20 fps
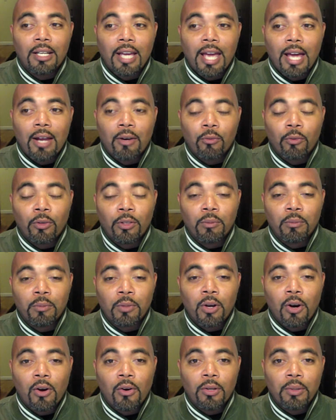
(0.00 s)
Had a rhythm
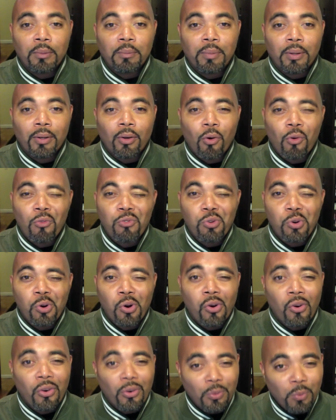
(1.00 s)
going, but
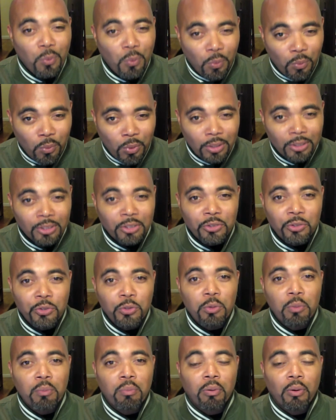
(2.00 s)
overall wasn't
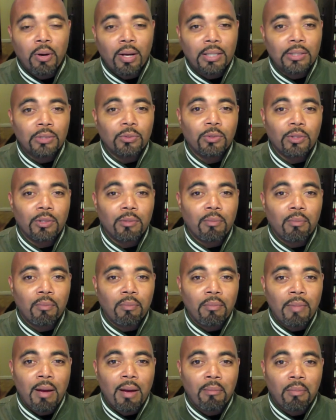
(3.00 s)
too impressed with
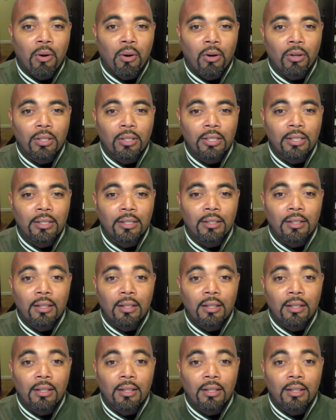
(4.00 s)
Matt Barkley.